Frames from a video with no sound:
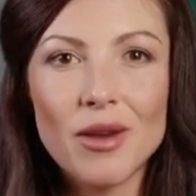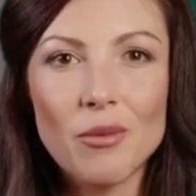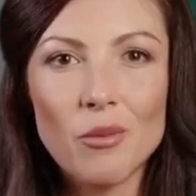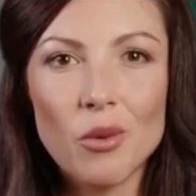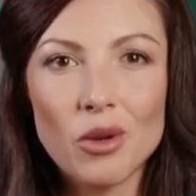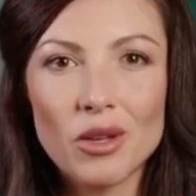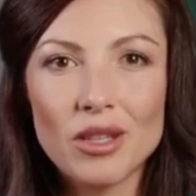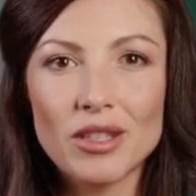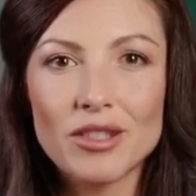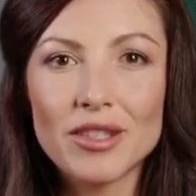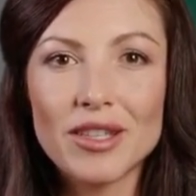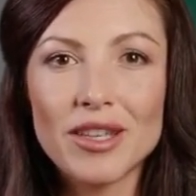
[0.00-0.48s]
it
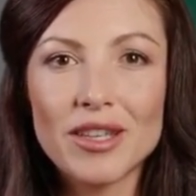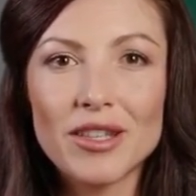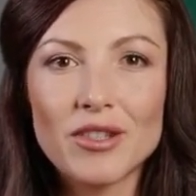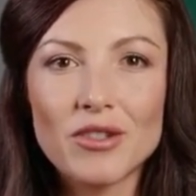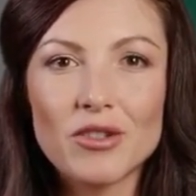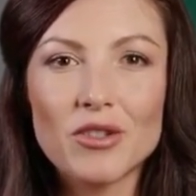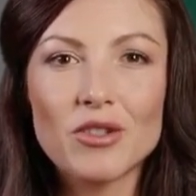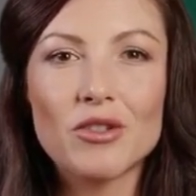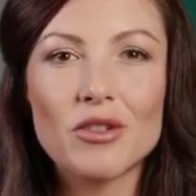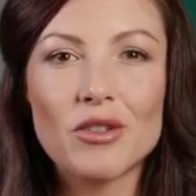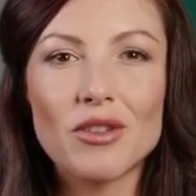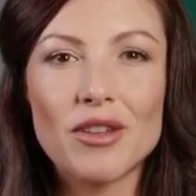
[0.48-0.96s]
will
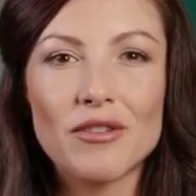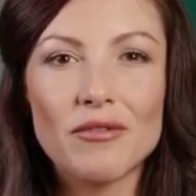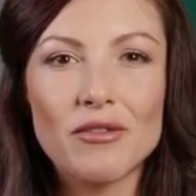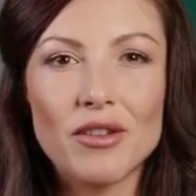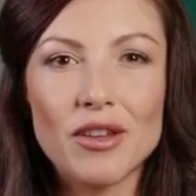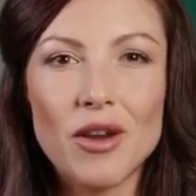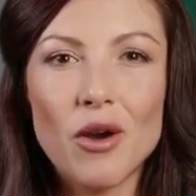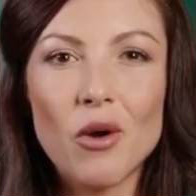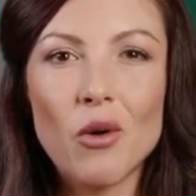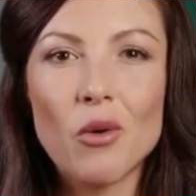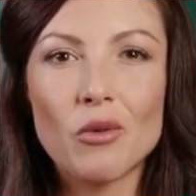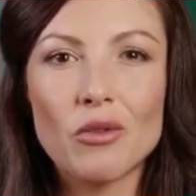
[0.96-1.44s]
continue to
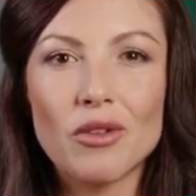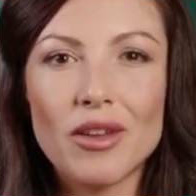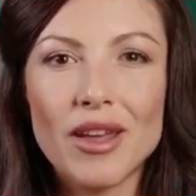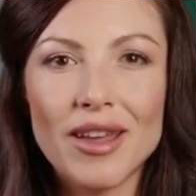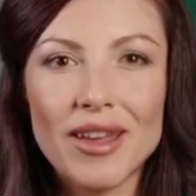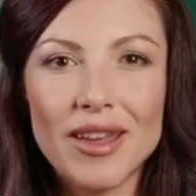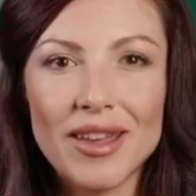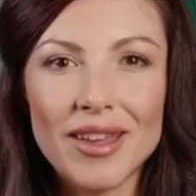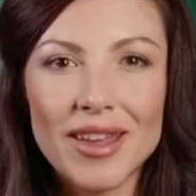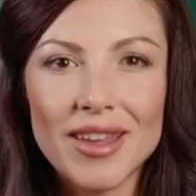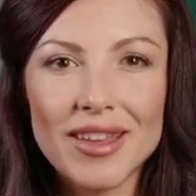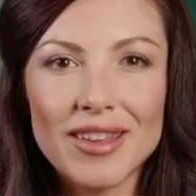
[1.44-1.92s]
deliver the old
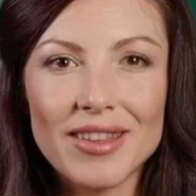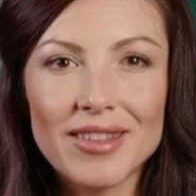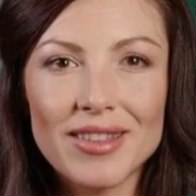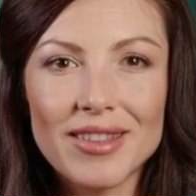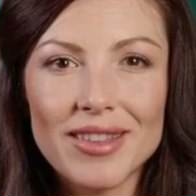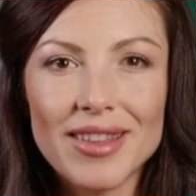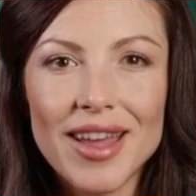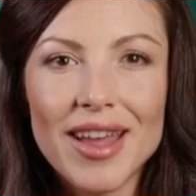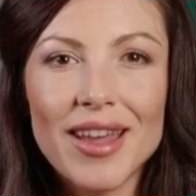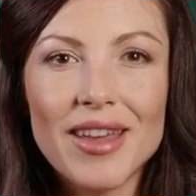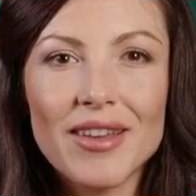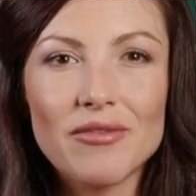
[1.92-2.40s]
data it has
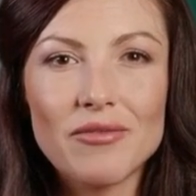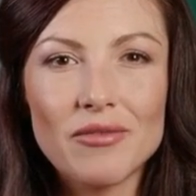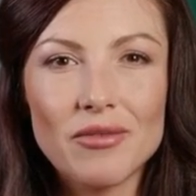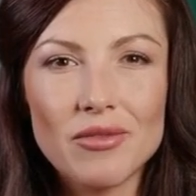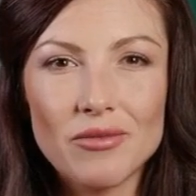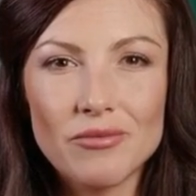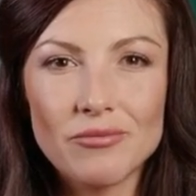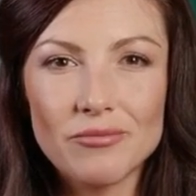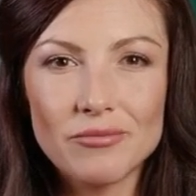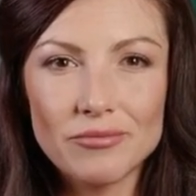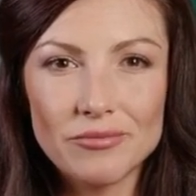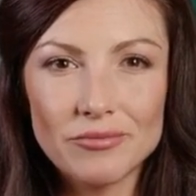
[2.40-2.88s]

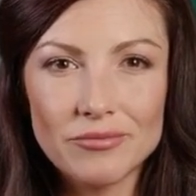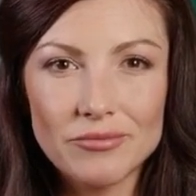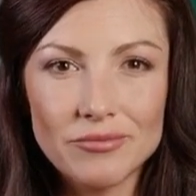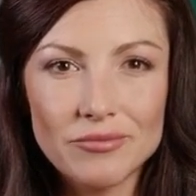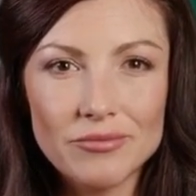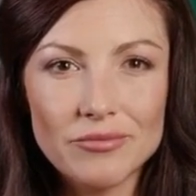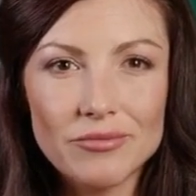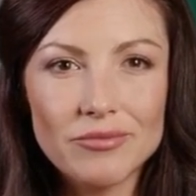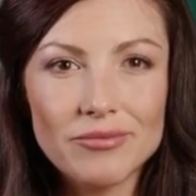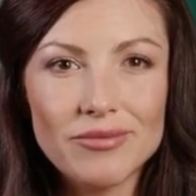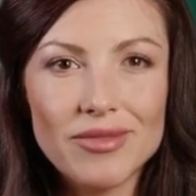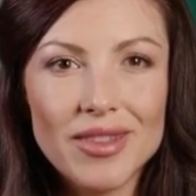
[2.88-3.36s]
saved.
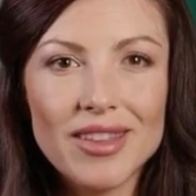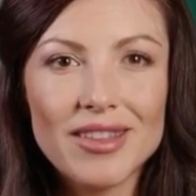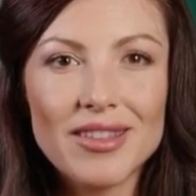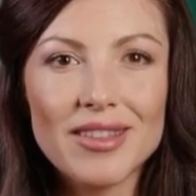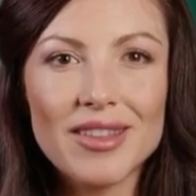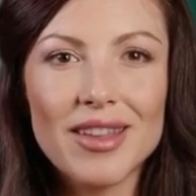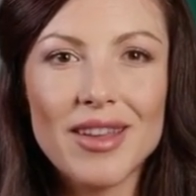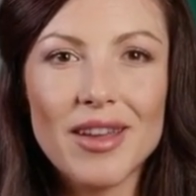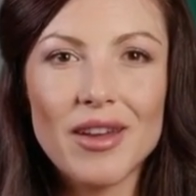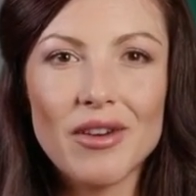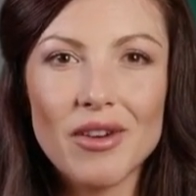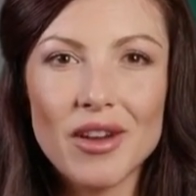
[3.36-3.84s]
This
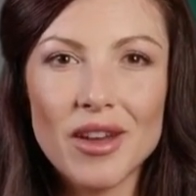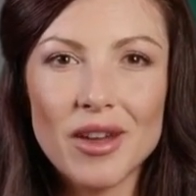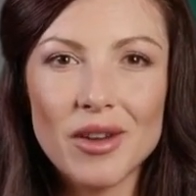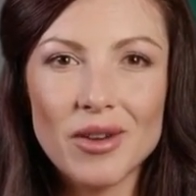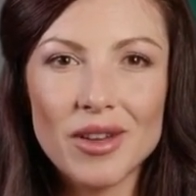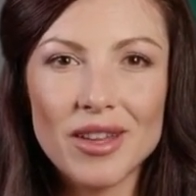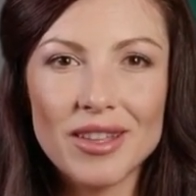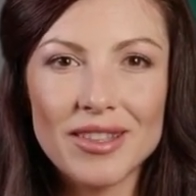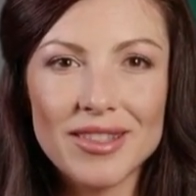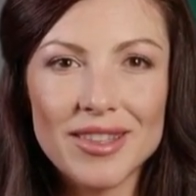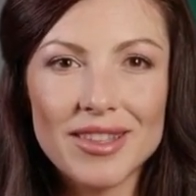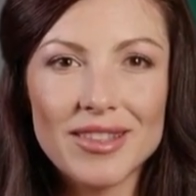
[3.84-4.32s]

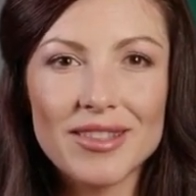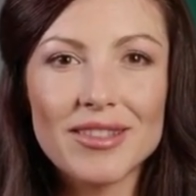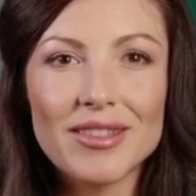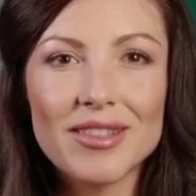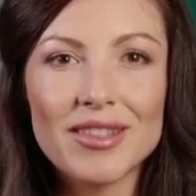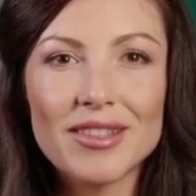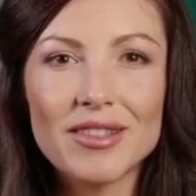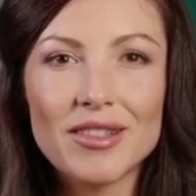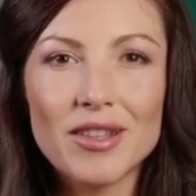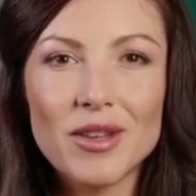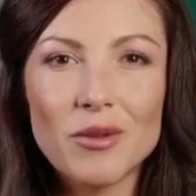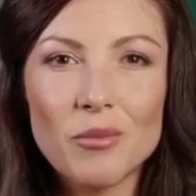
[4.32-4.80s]
scenario is
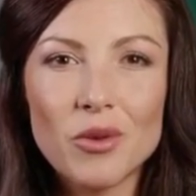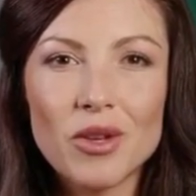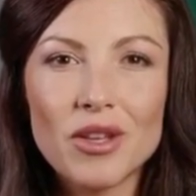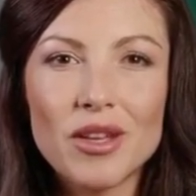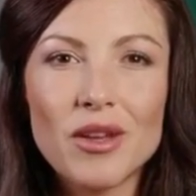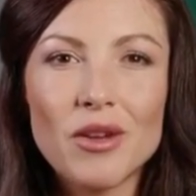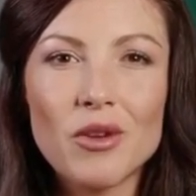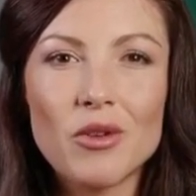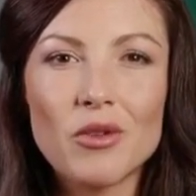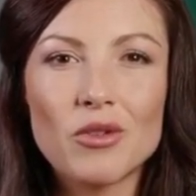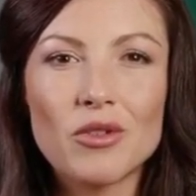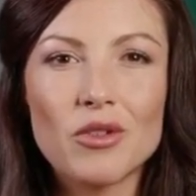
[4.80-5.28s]
consistent with
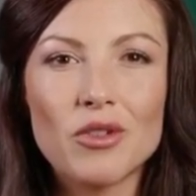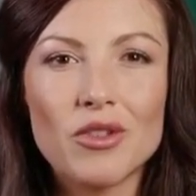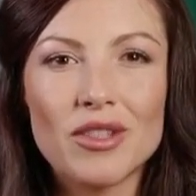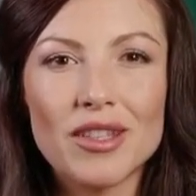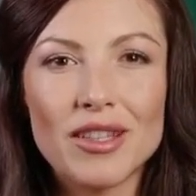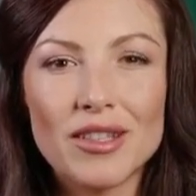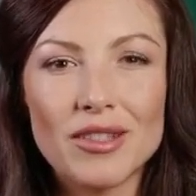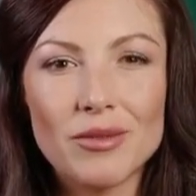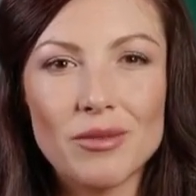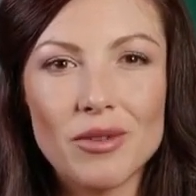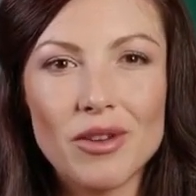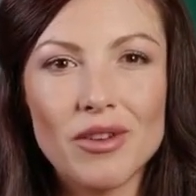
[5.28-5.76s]
the user's
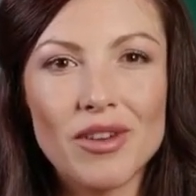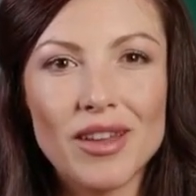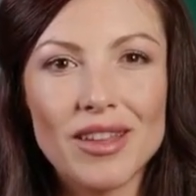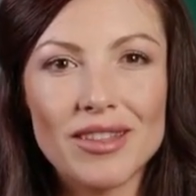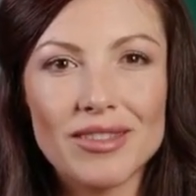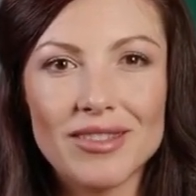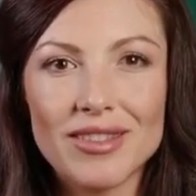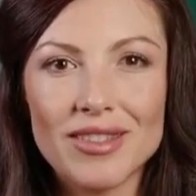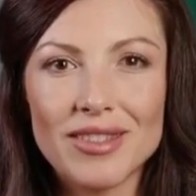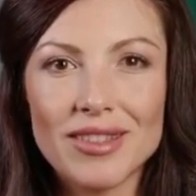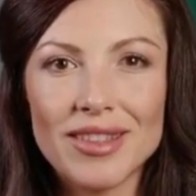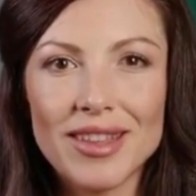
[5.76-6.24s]

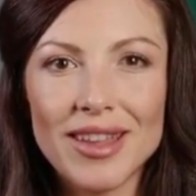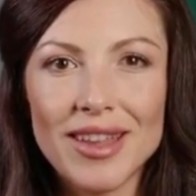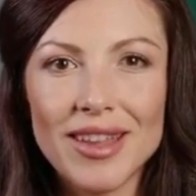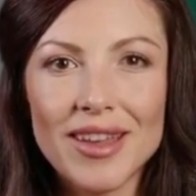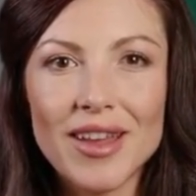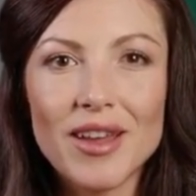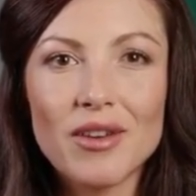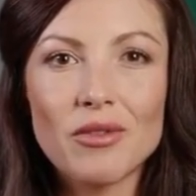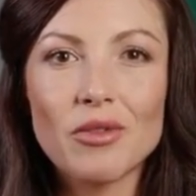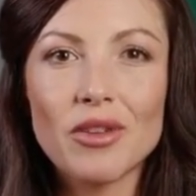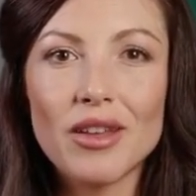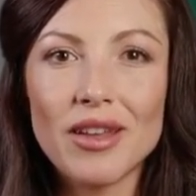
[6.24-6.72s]
experience of
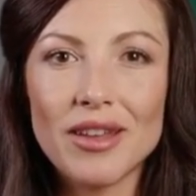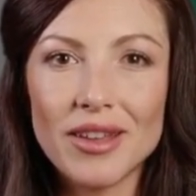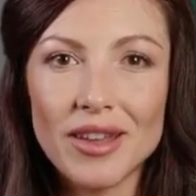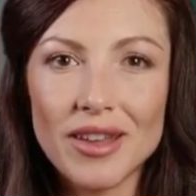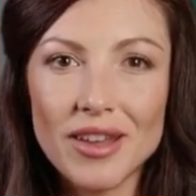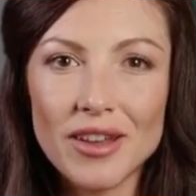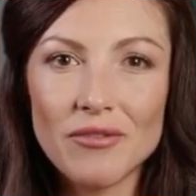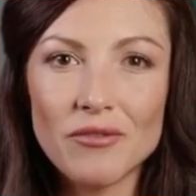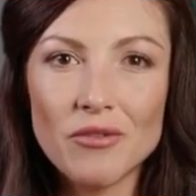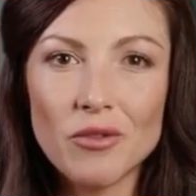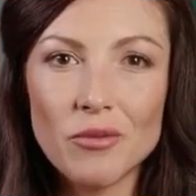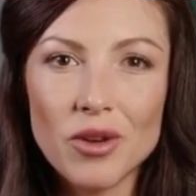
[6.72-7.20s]
seeing
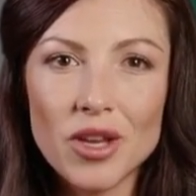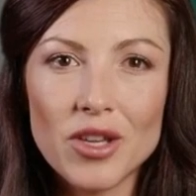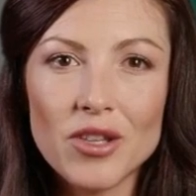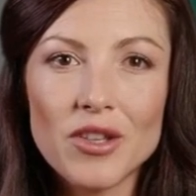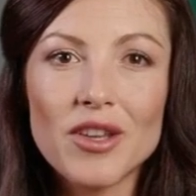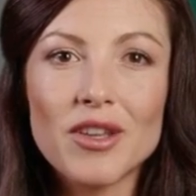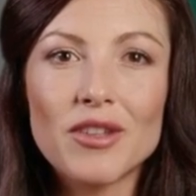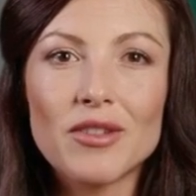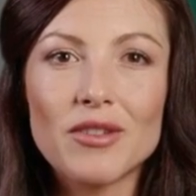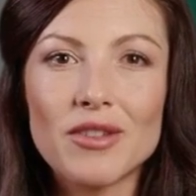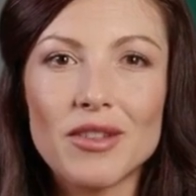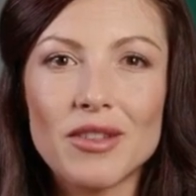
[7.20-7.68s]
outdated
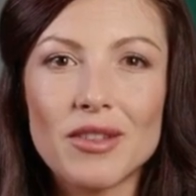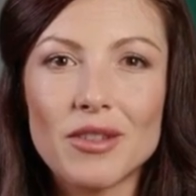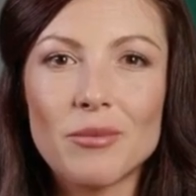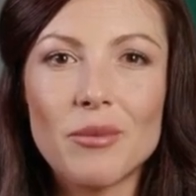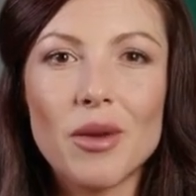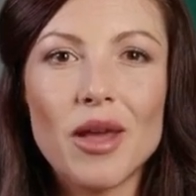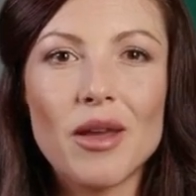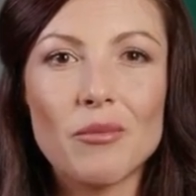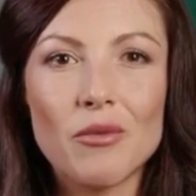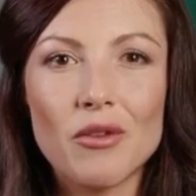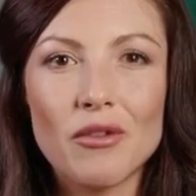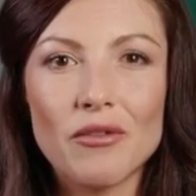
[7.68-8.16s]
information
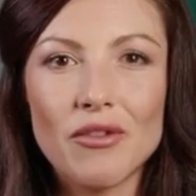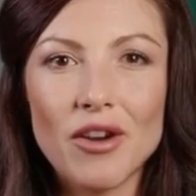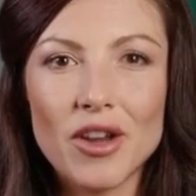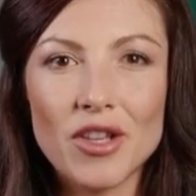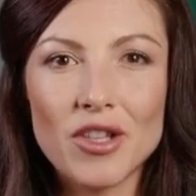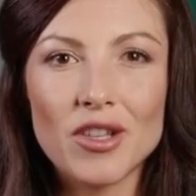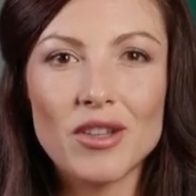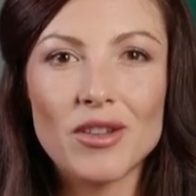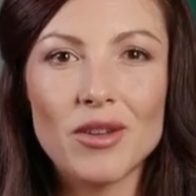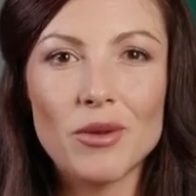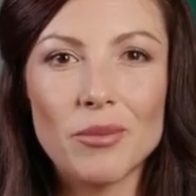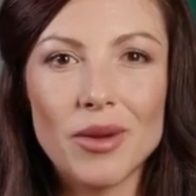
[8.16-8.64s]
despite
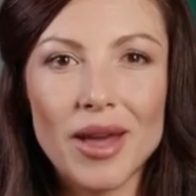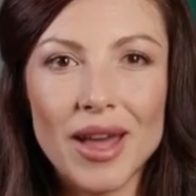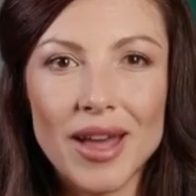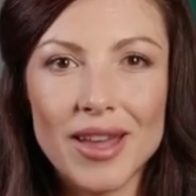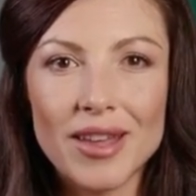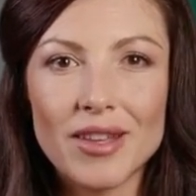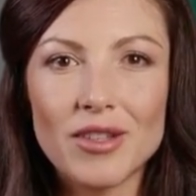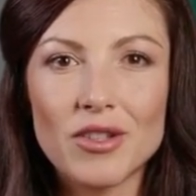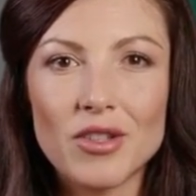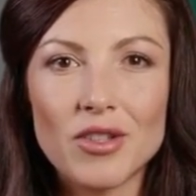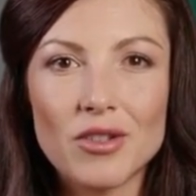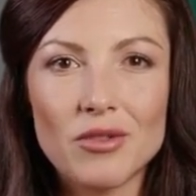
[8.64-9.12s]
refreshing the
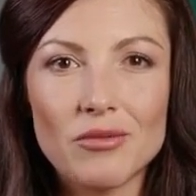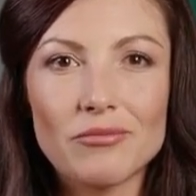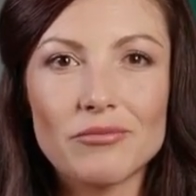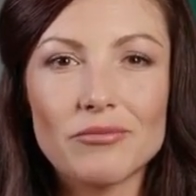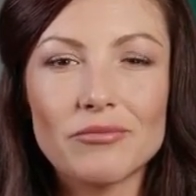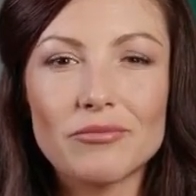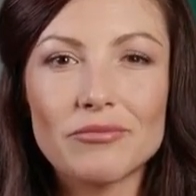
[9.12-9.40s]
page.